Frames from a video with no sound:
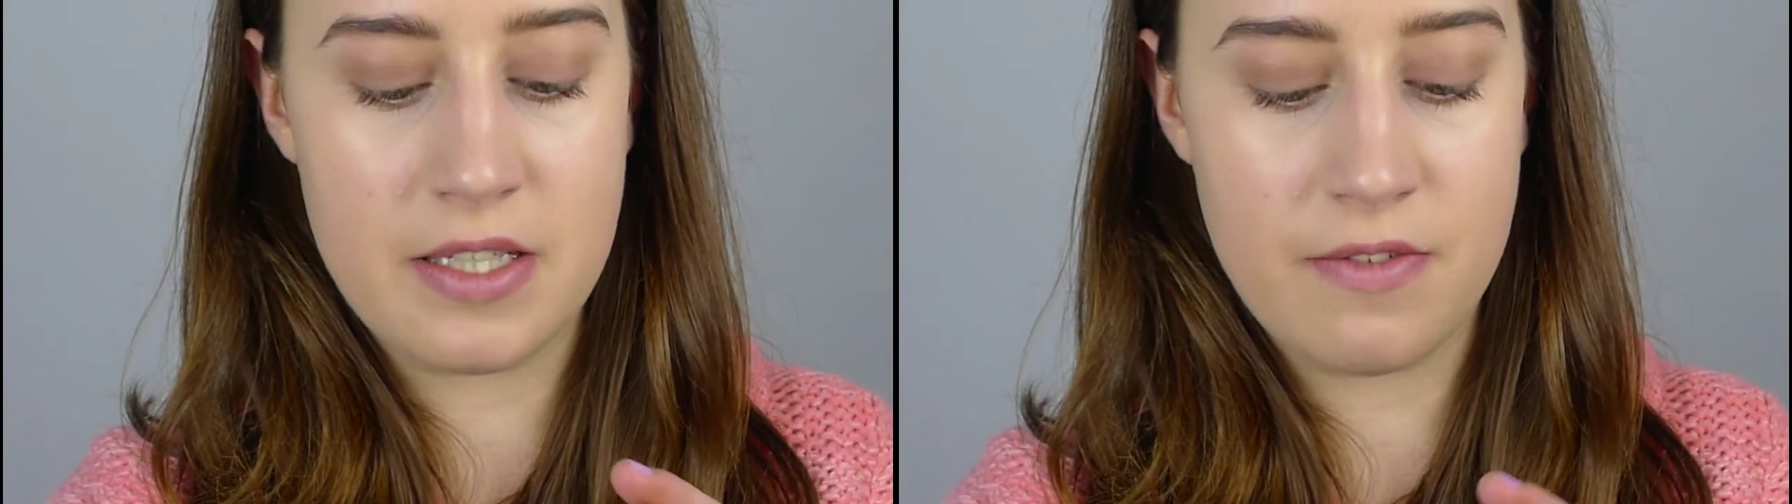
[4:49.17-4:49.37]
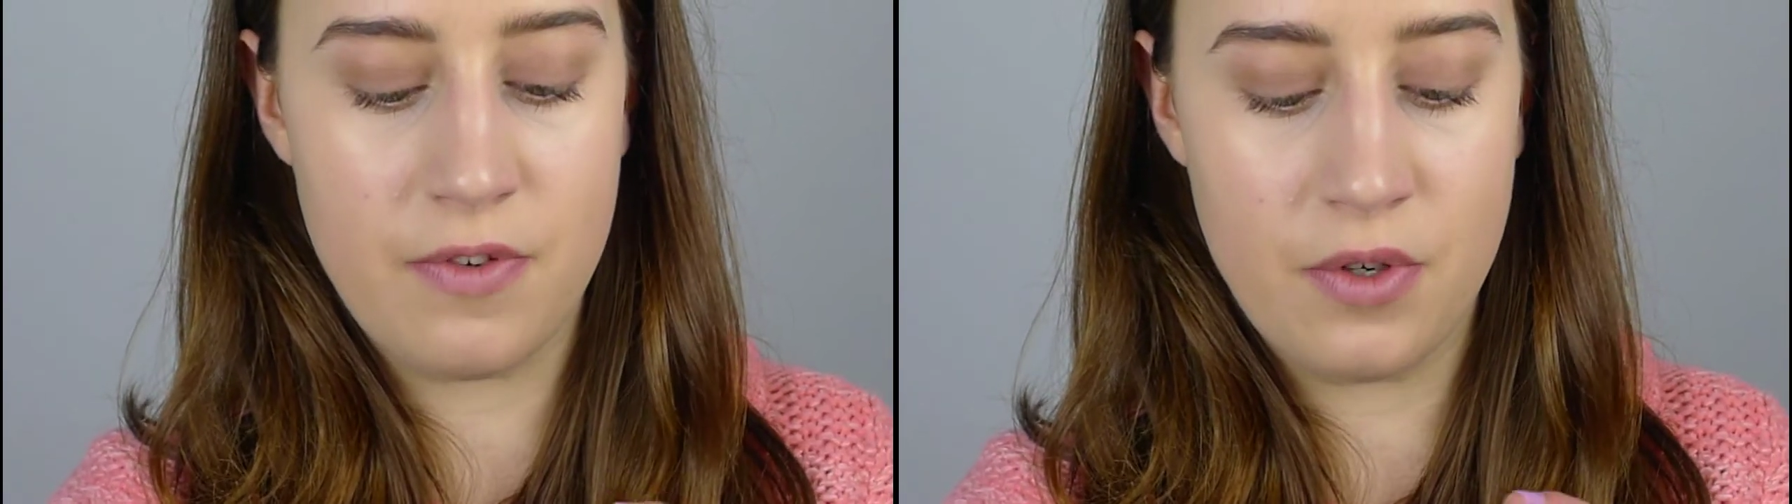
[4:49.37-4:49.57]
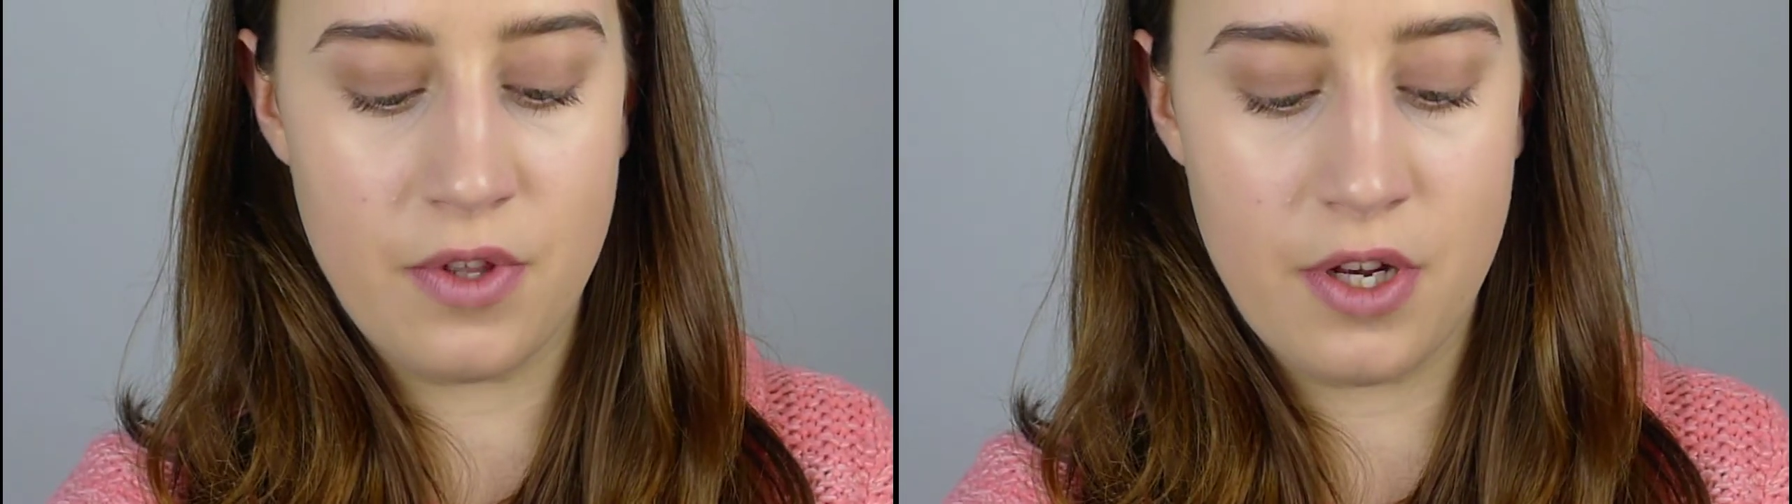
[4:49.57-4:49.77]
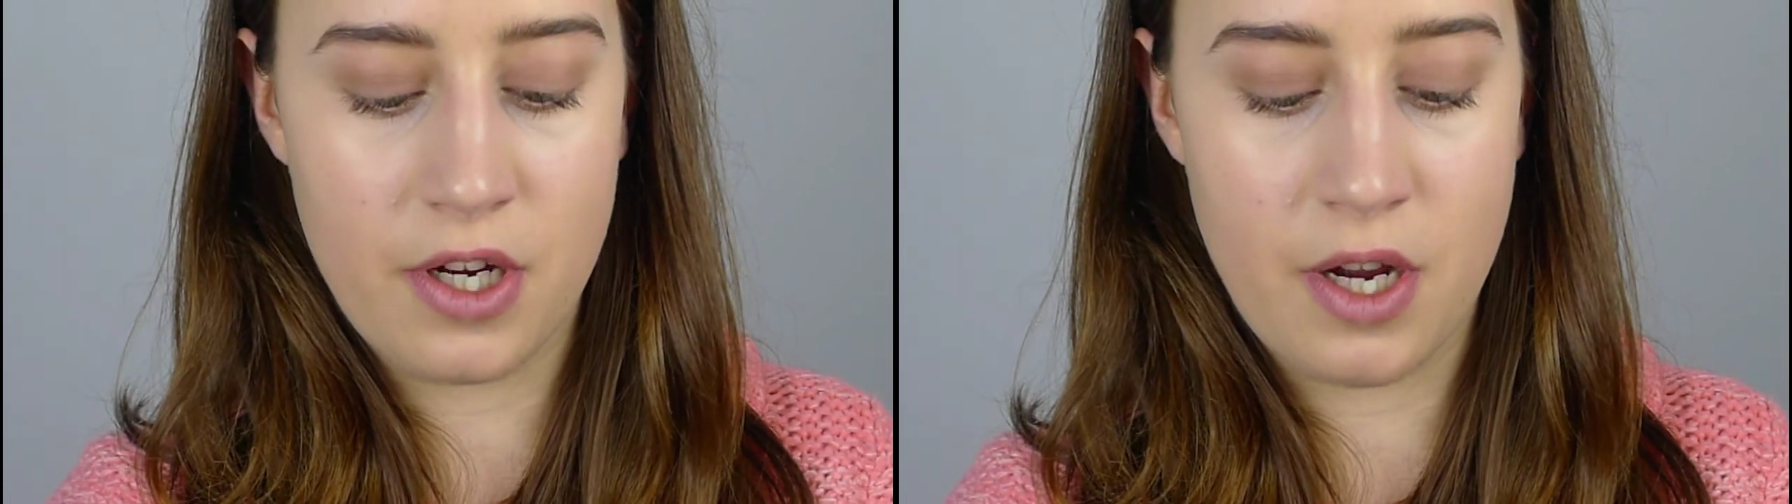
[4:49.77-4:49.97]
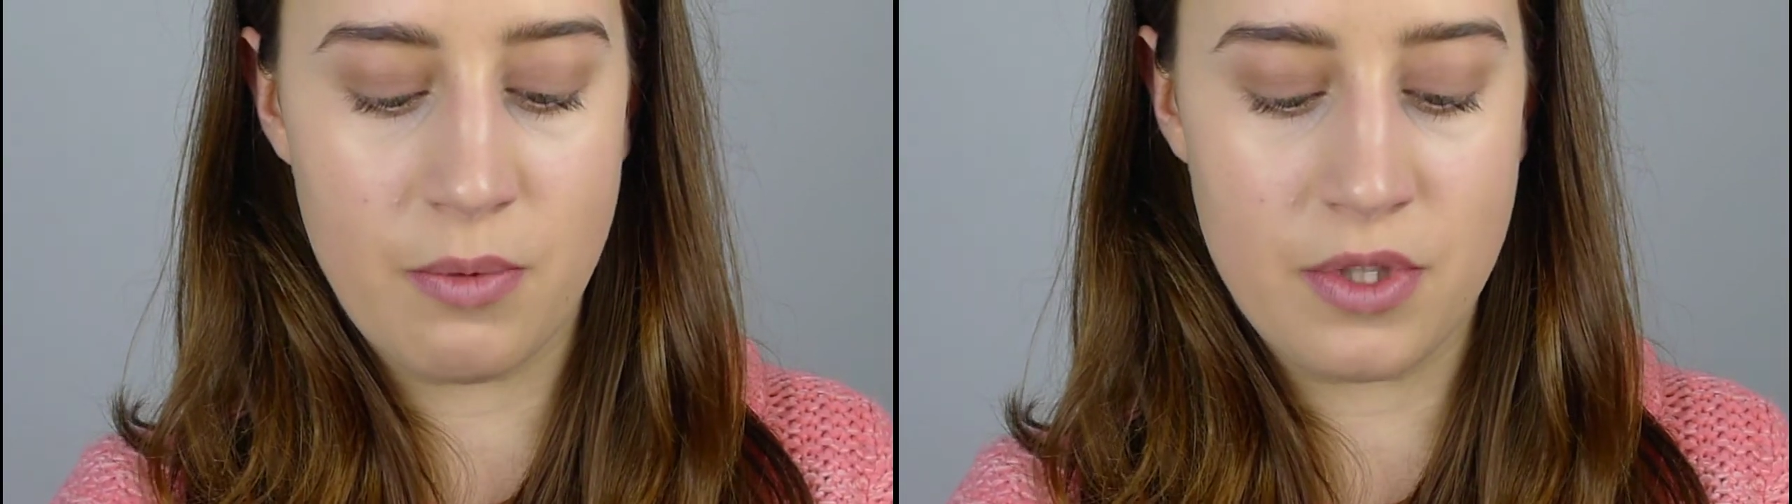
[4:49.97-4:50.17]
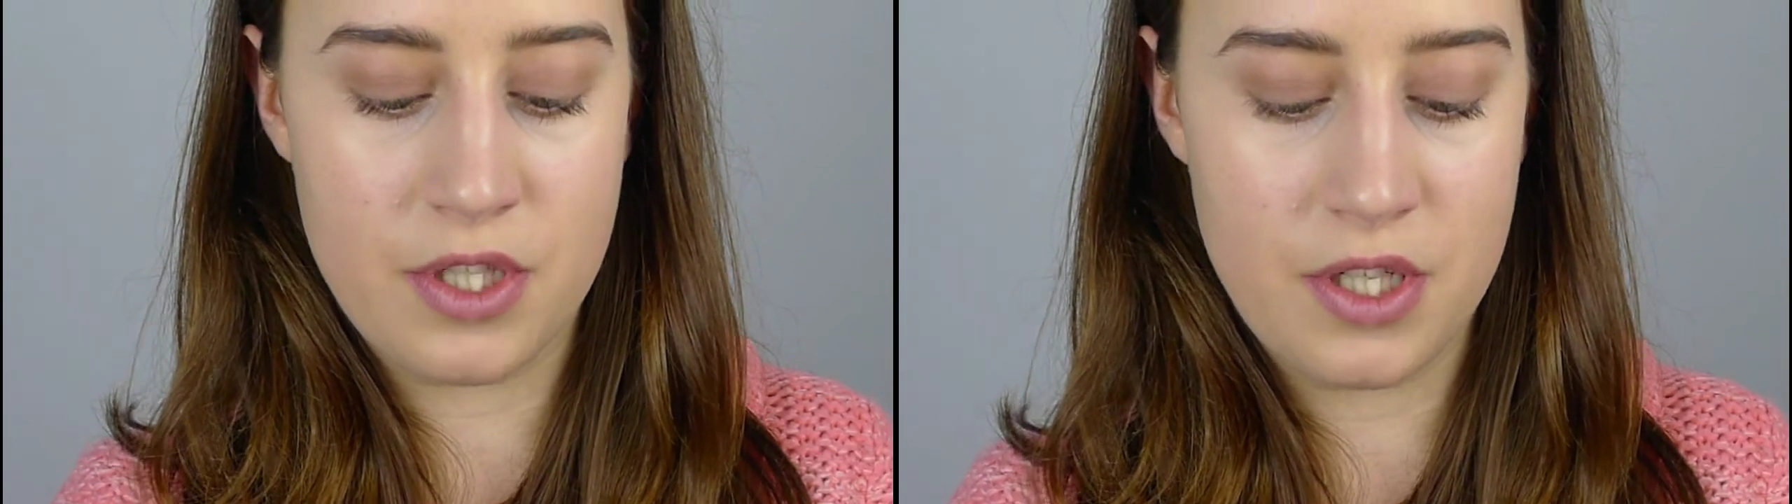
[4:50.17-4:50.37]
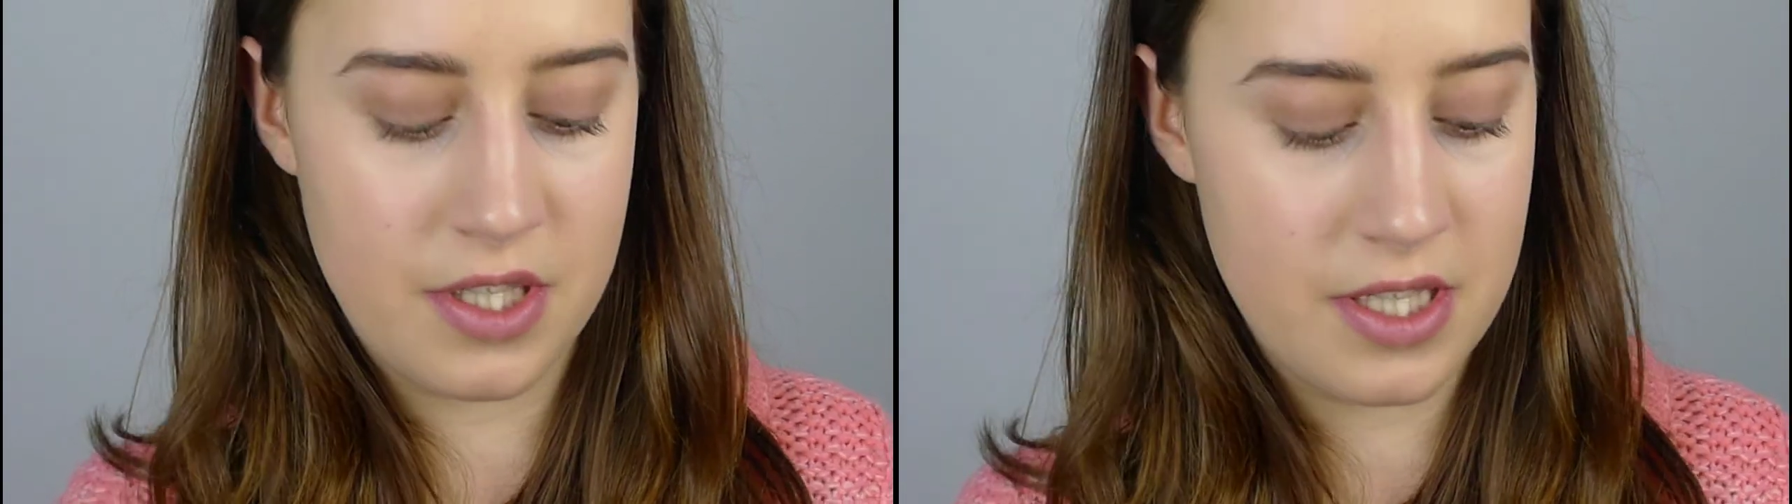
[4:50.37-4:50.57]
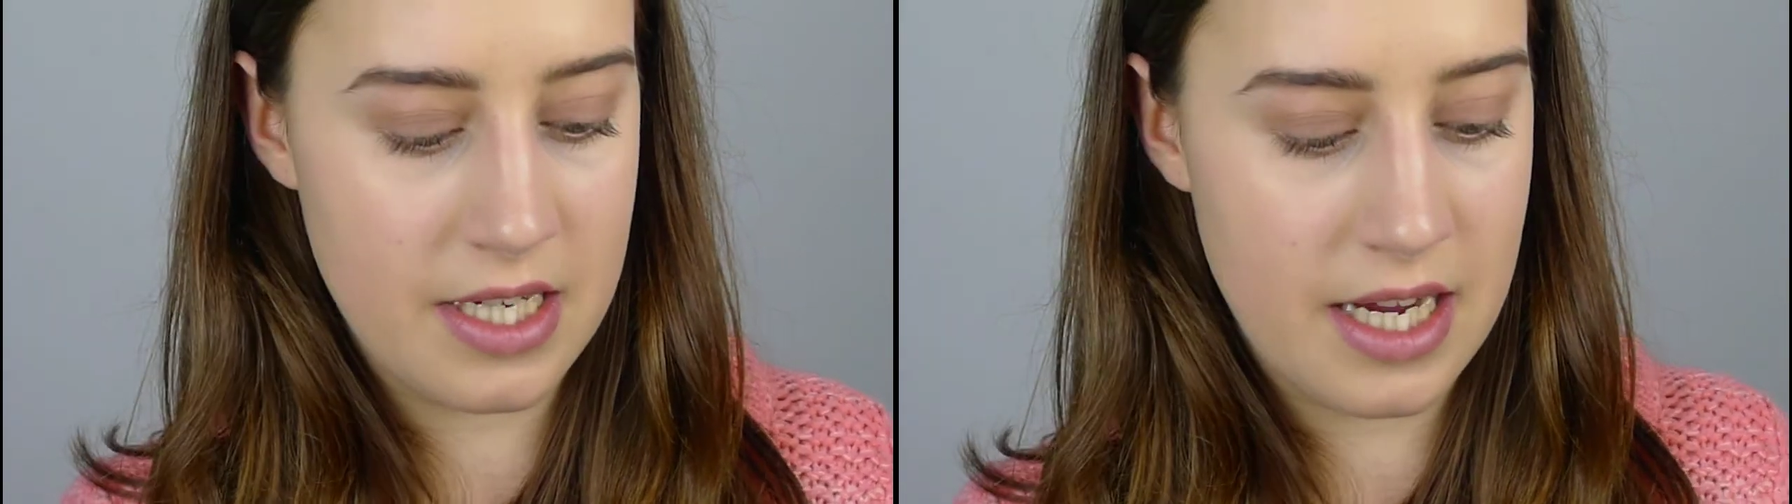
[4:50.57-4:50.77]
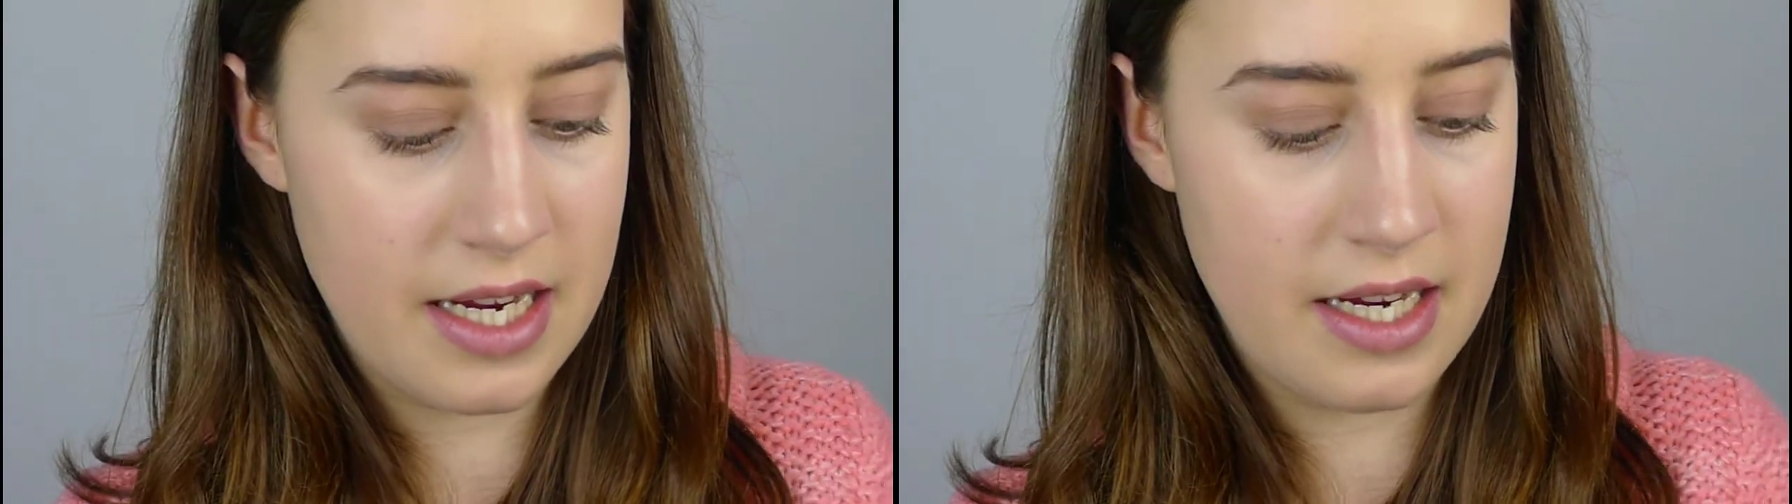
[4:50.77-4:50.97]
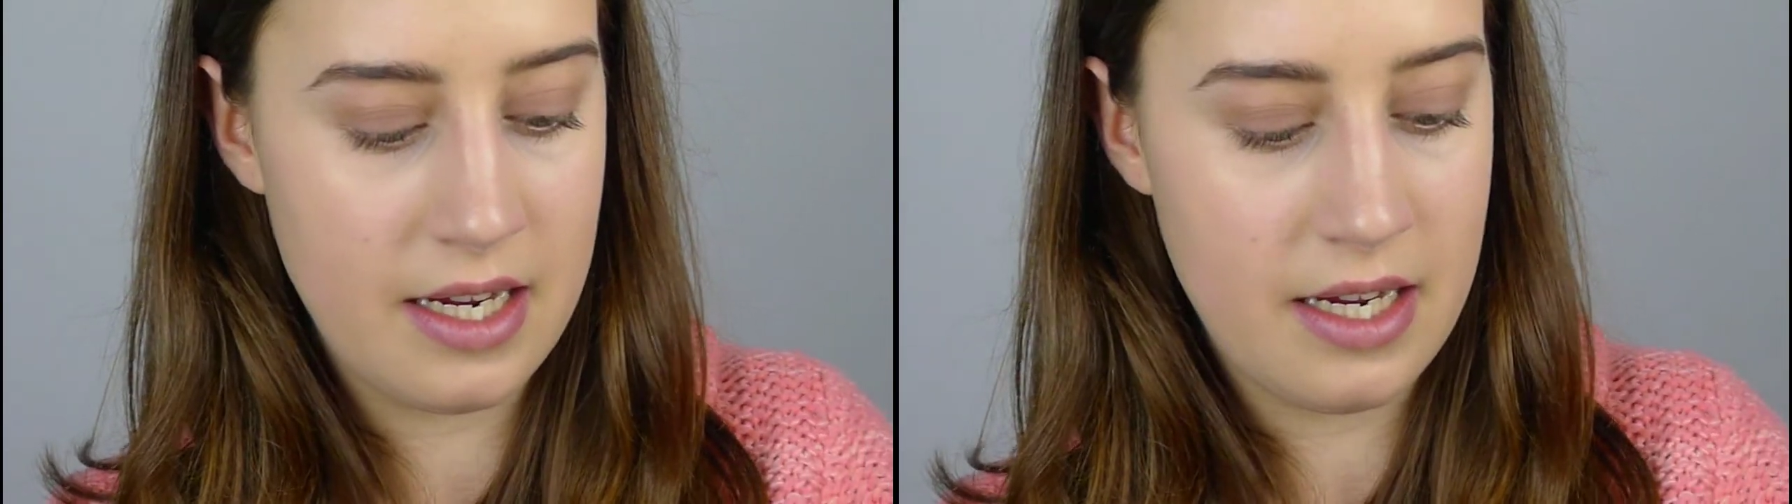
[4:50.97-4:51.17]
for the look I want to do today.